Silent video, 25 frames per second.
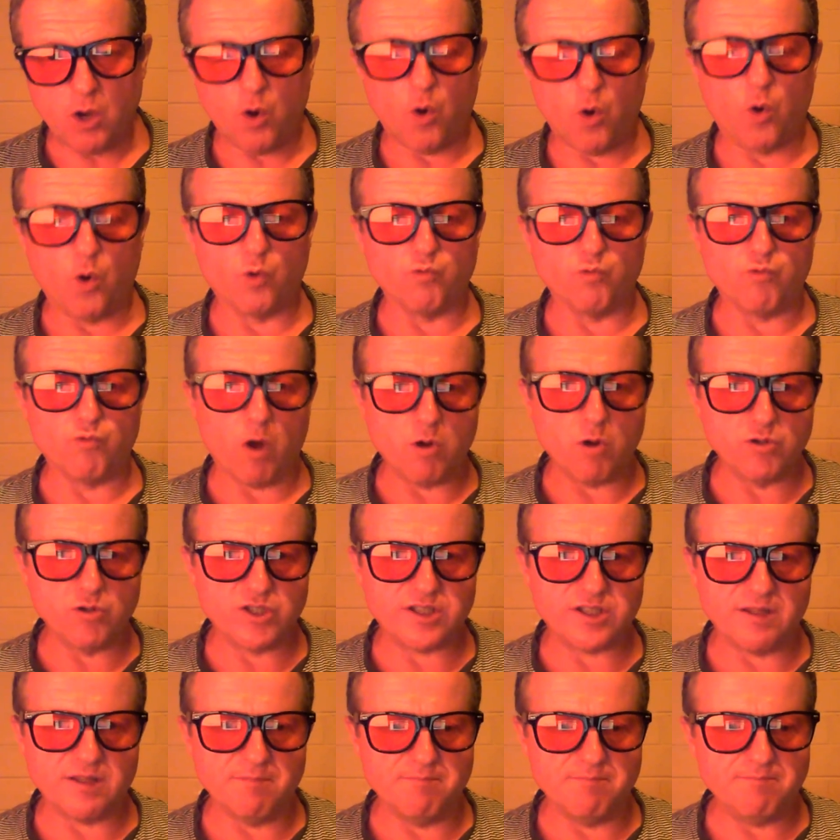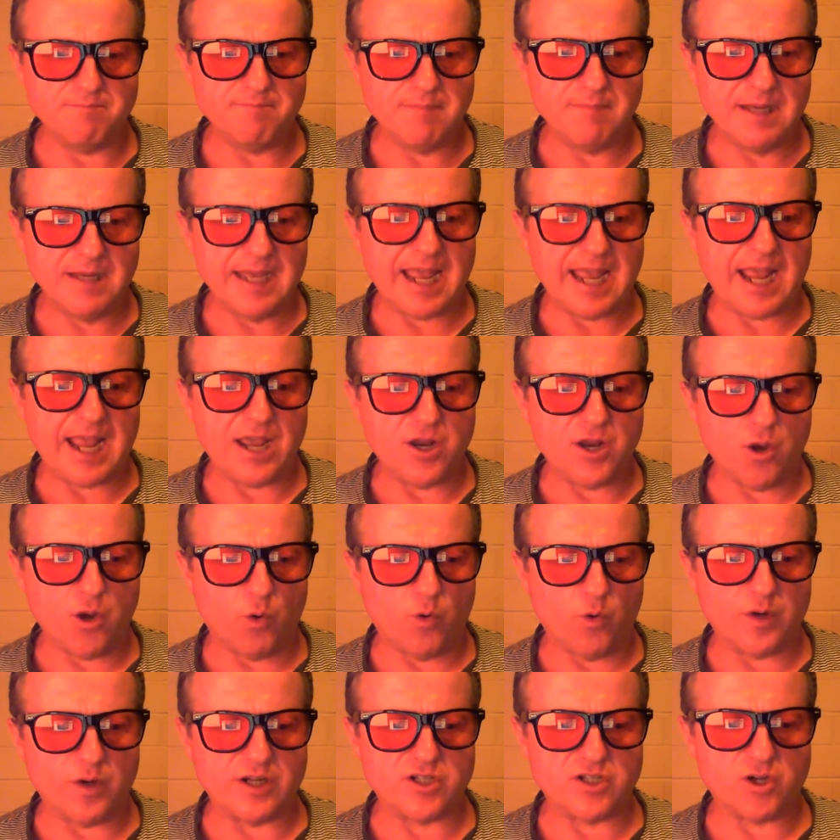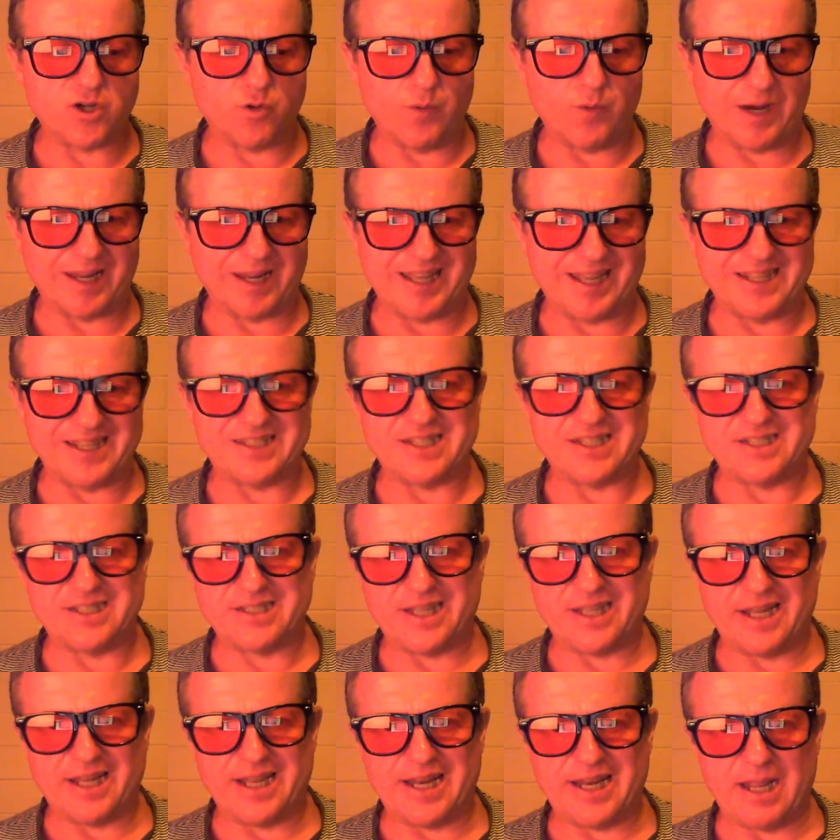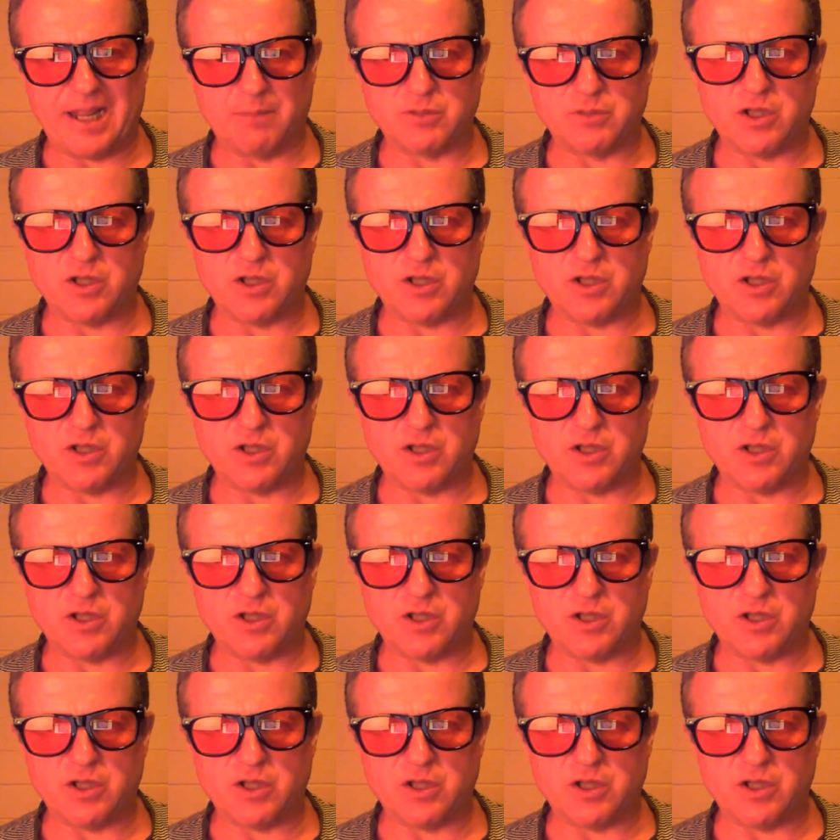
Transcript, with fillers: or roast them in order to release the selenium.